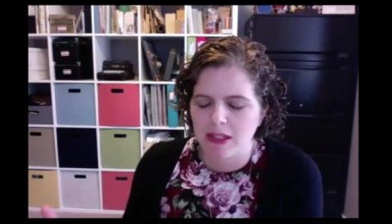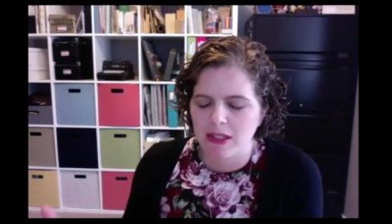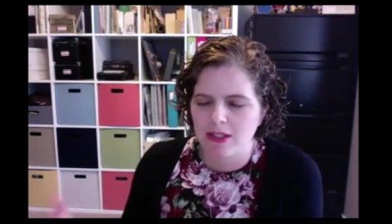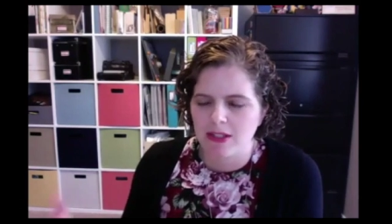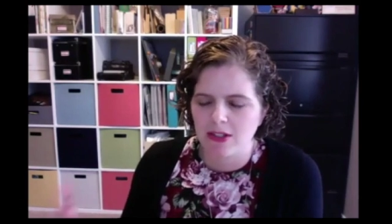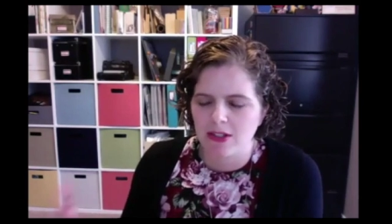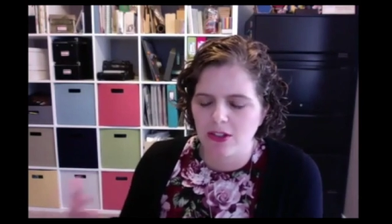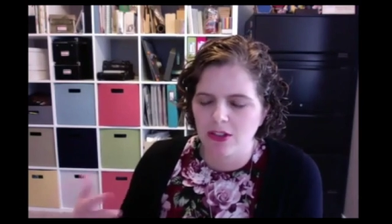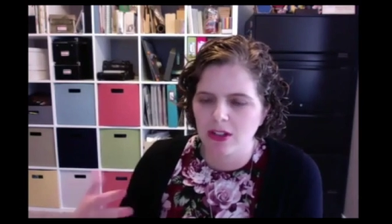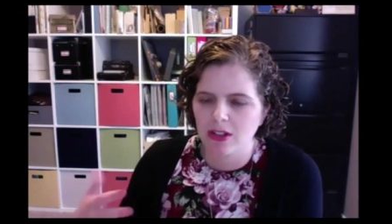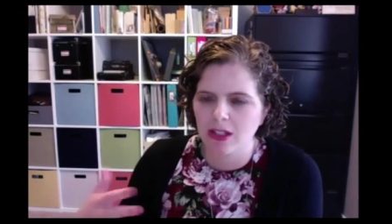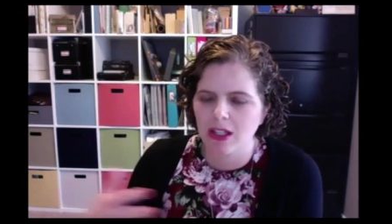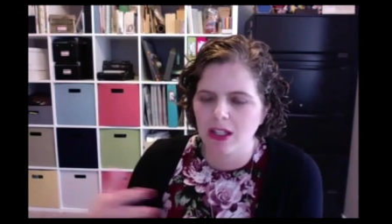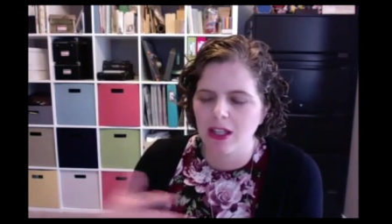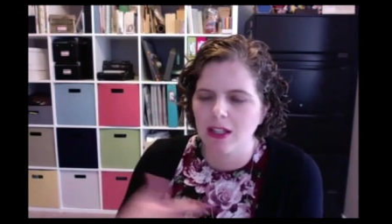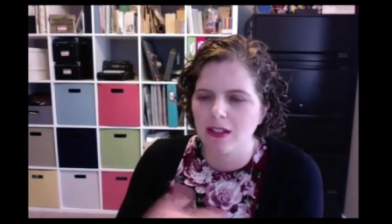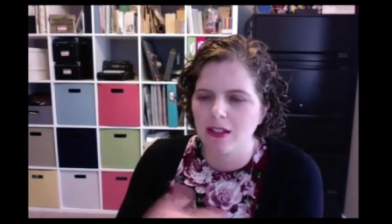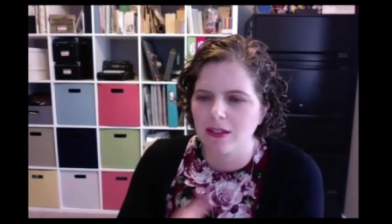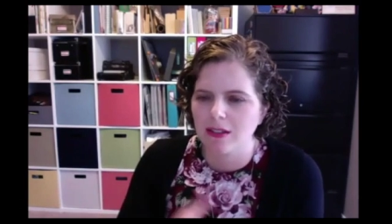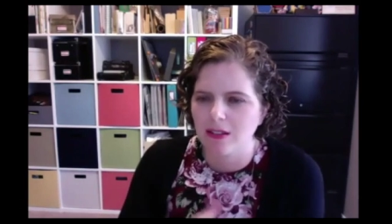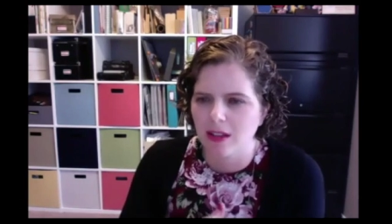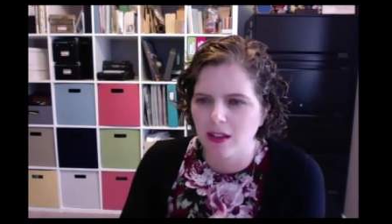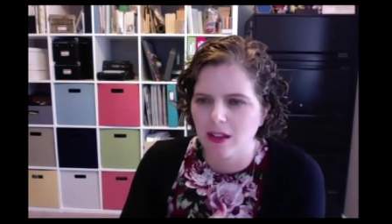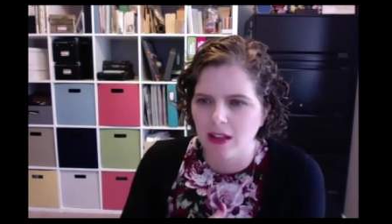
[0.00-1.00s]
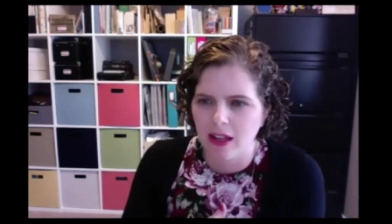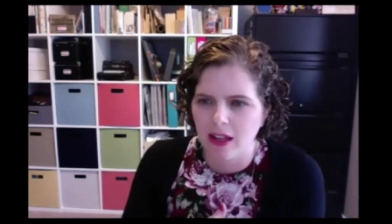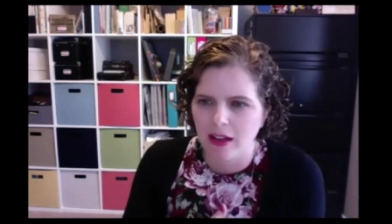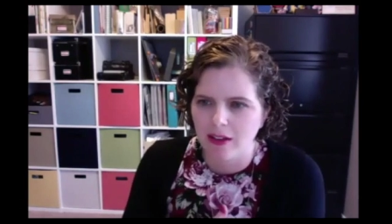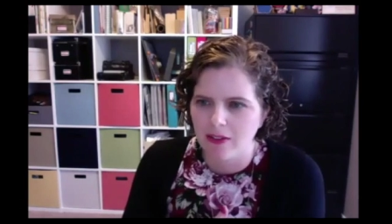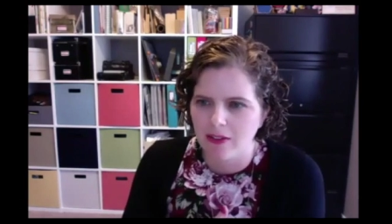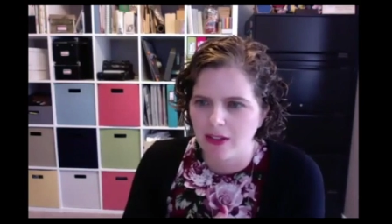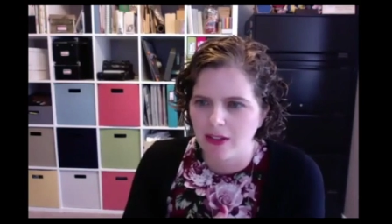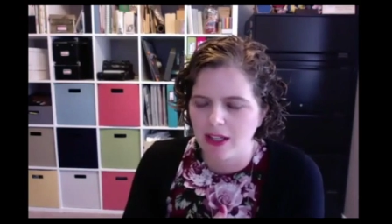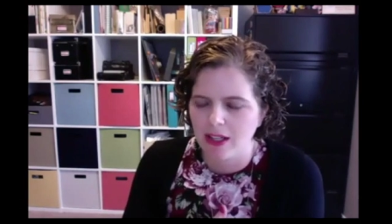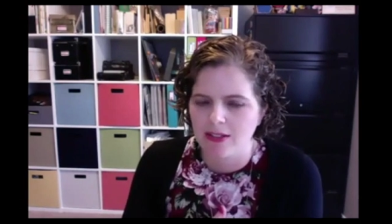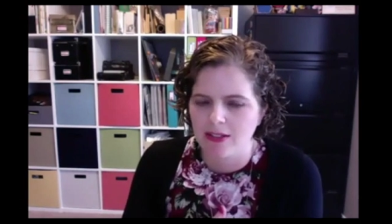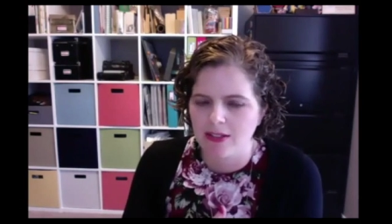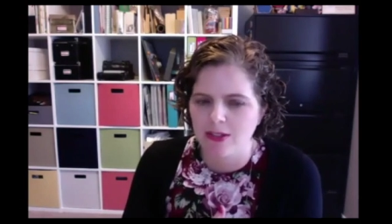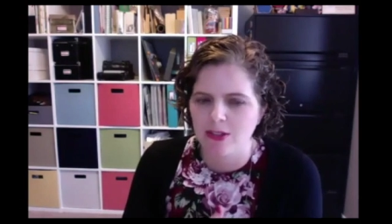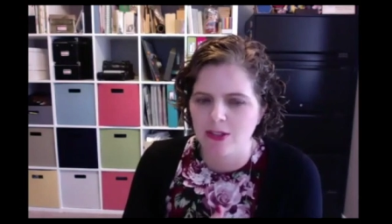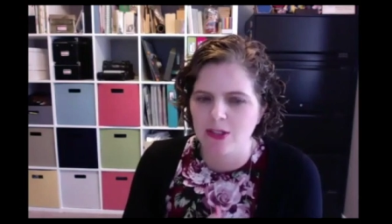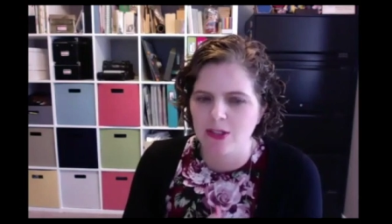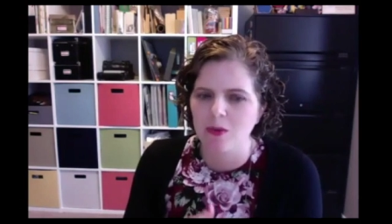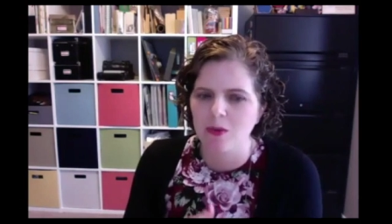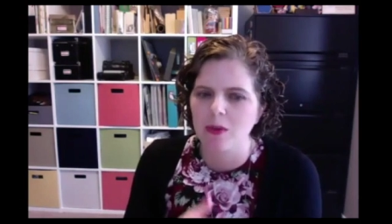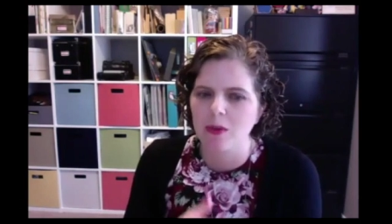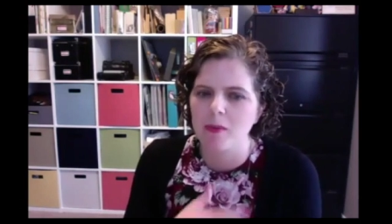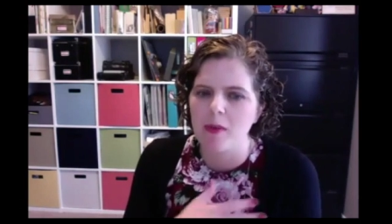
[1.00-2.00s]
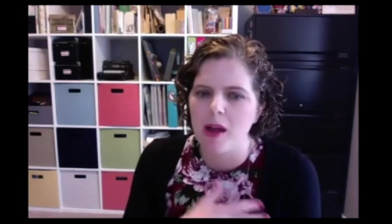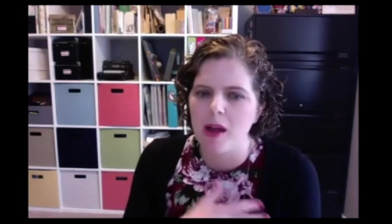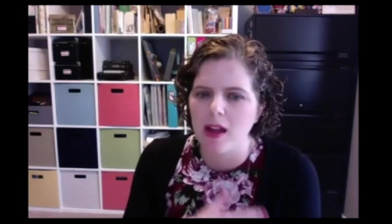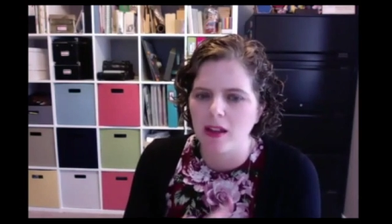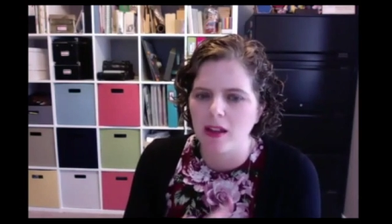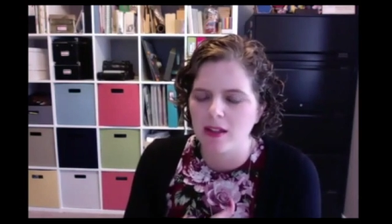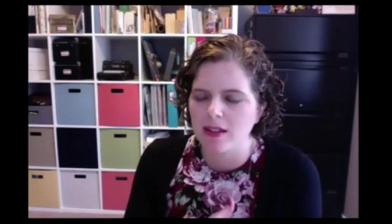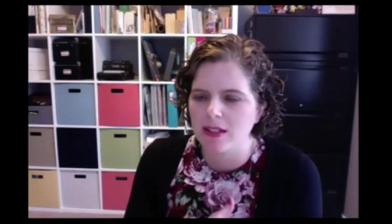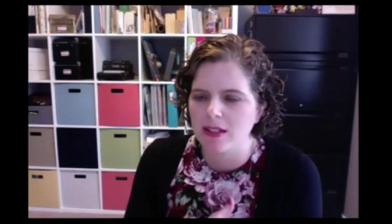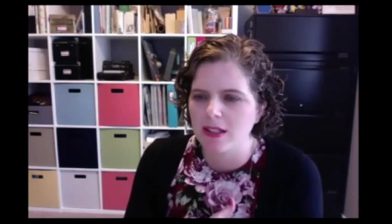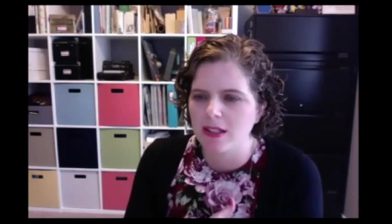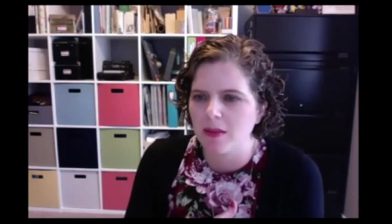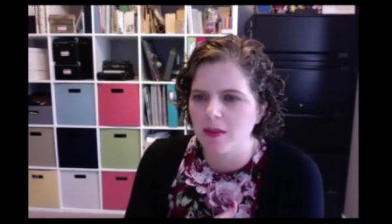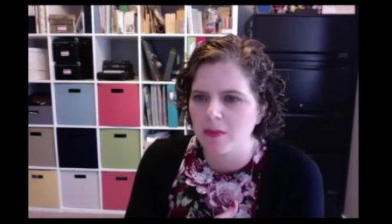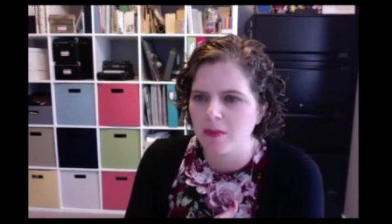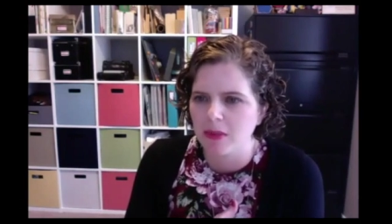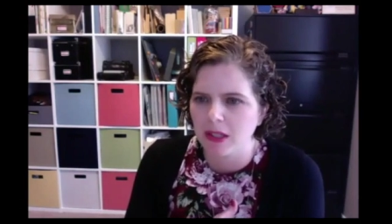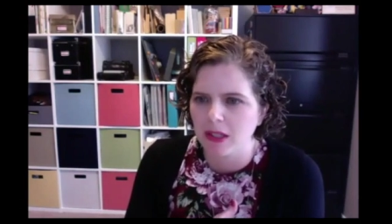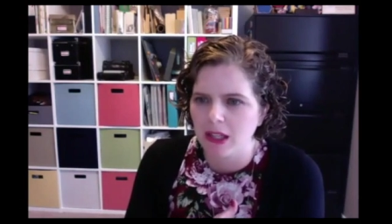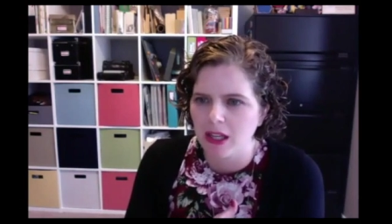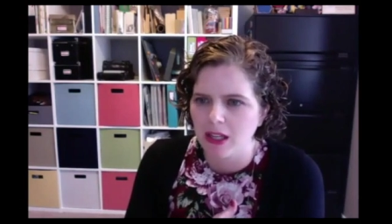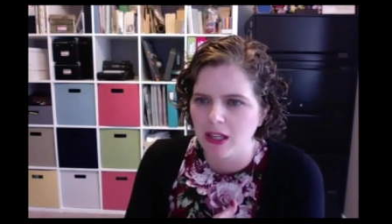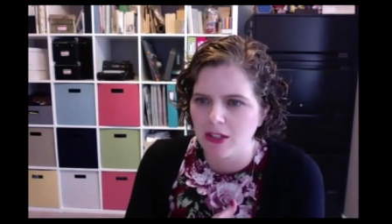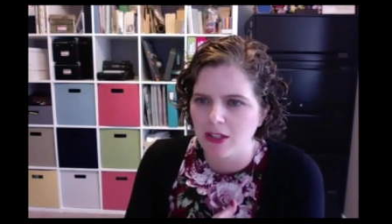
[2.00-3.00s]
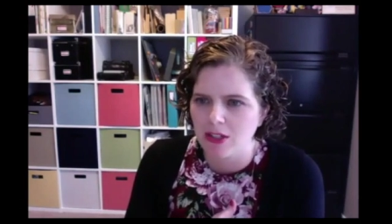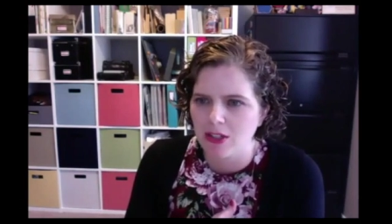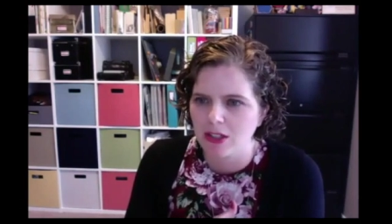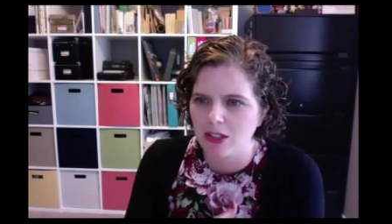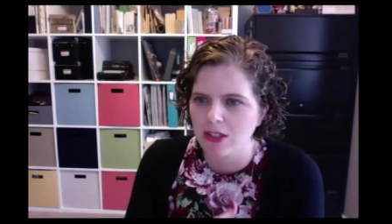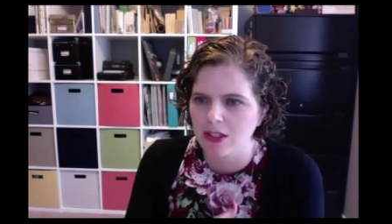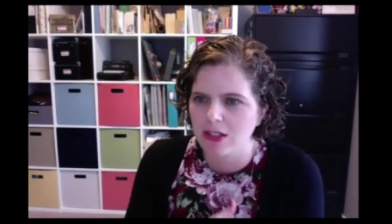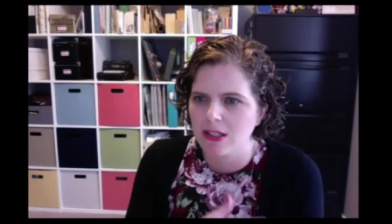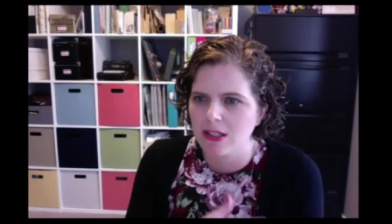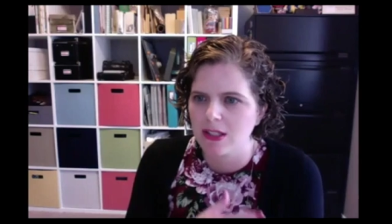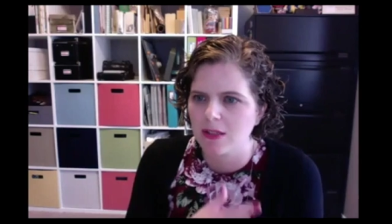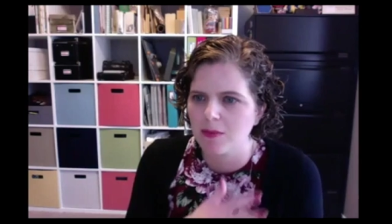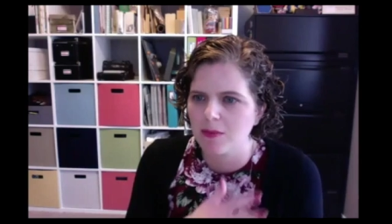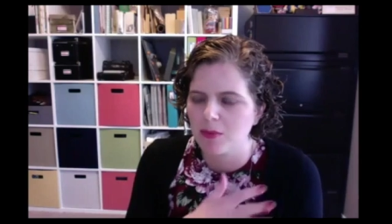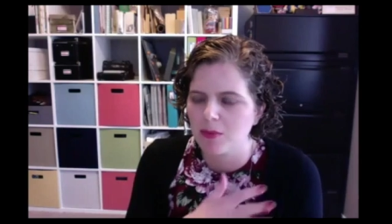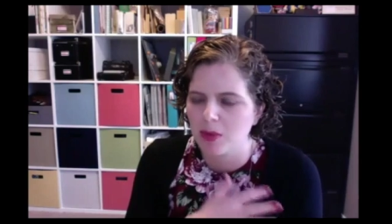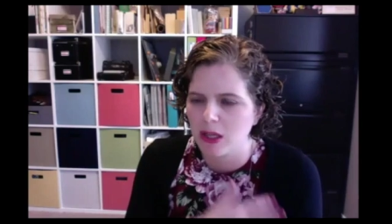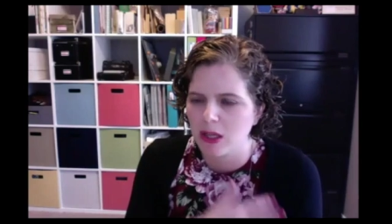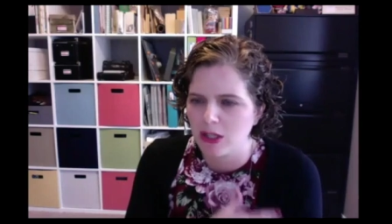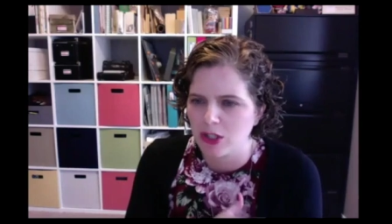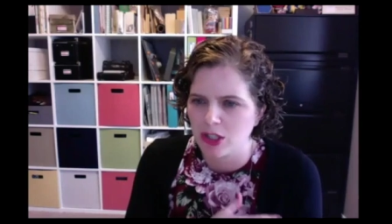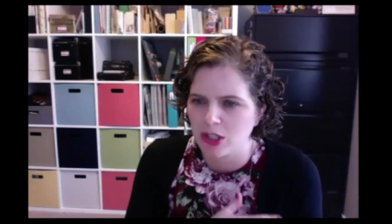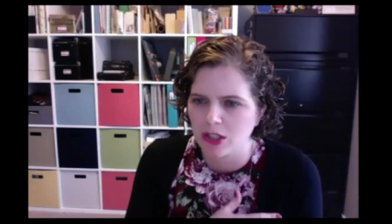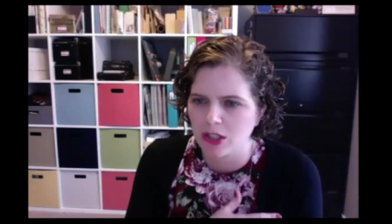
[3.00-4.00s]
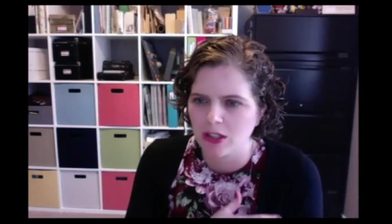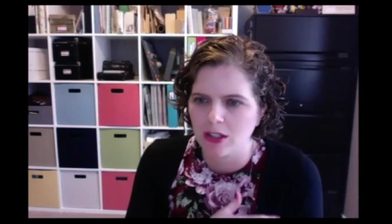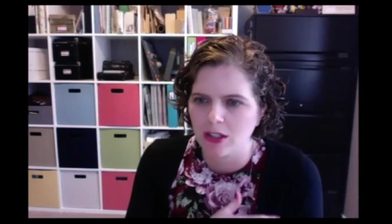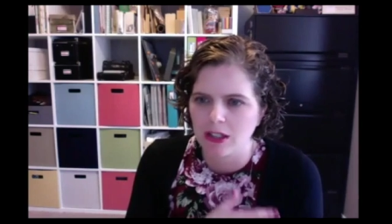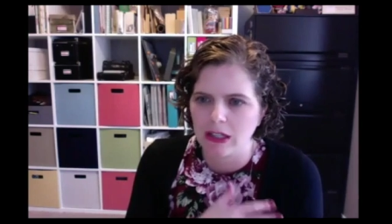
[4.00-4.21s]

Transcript: certainly a lot of it has to do with policy implications and pressure and